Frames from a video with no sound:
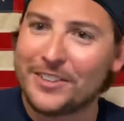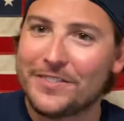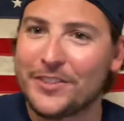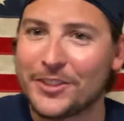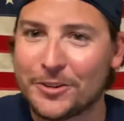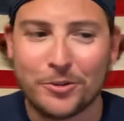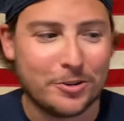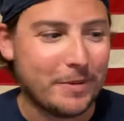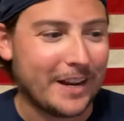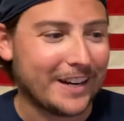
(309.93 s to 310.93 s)
For the
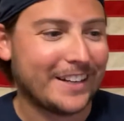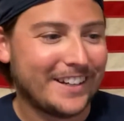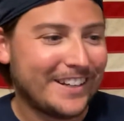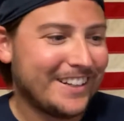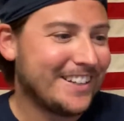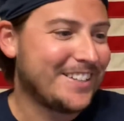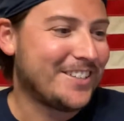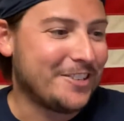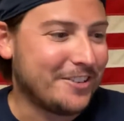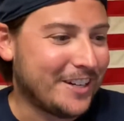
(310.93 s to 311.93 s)
quarterback
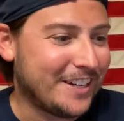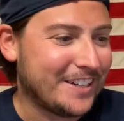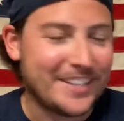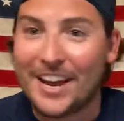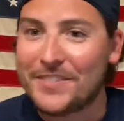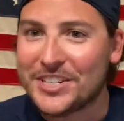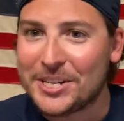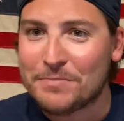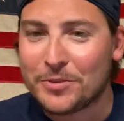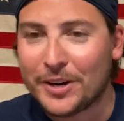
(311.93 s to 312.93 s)
to have a
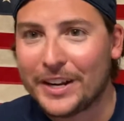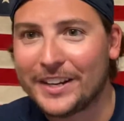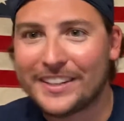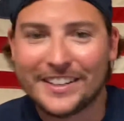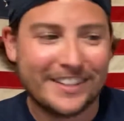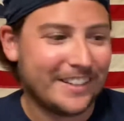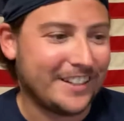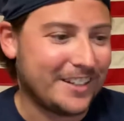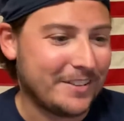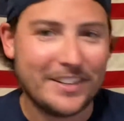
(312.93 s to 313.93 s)
deep threat.
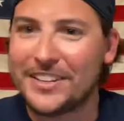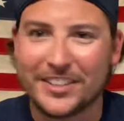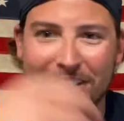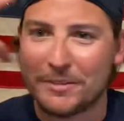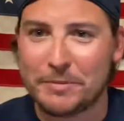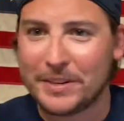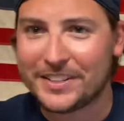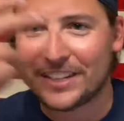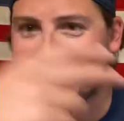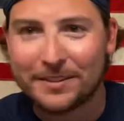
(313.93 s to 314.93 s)
It's going to come to me in a
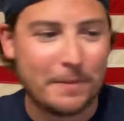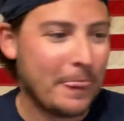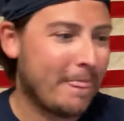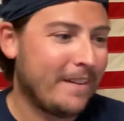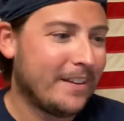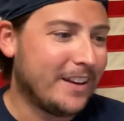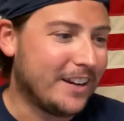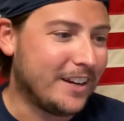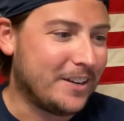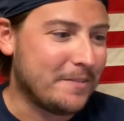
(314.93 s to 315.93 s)
second.
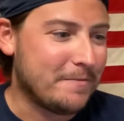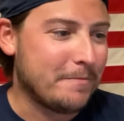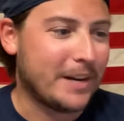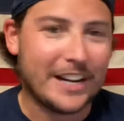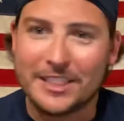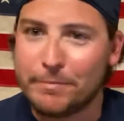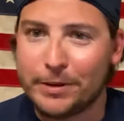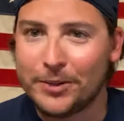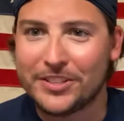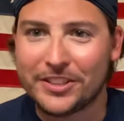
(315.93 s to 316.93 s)
But I got the
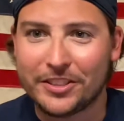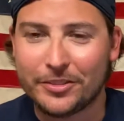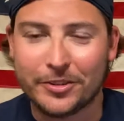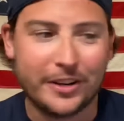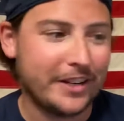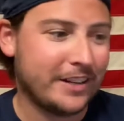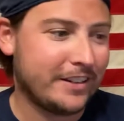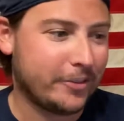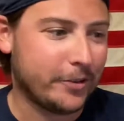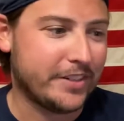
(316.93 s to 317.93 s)
Bills at the
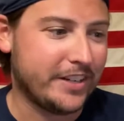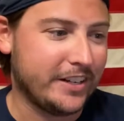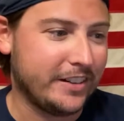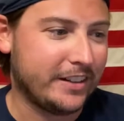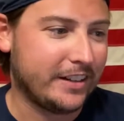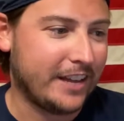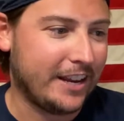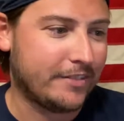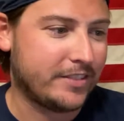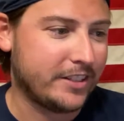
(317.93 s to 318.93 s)
three seed in the
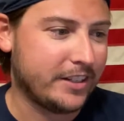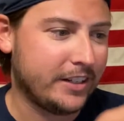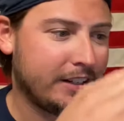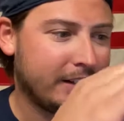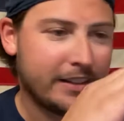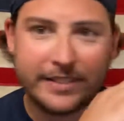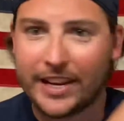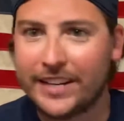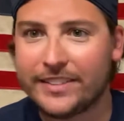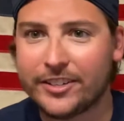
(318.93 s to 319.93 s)
AFC.
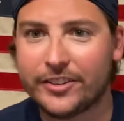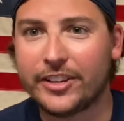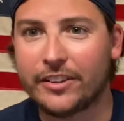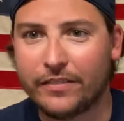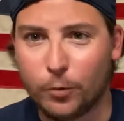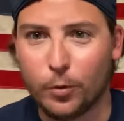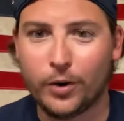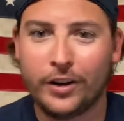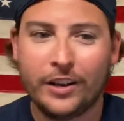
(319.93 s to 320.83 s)
Titans are there at 4.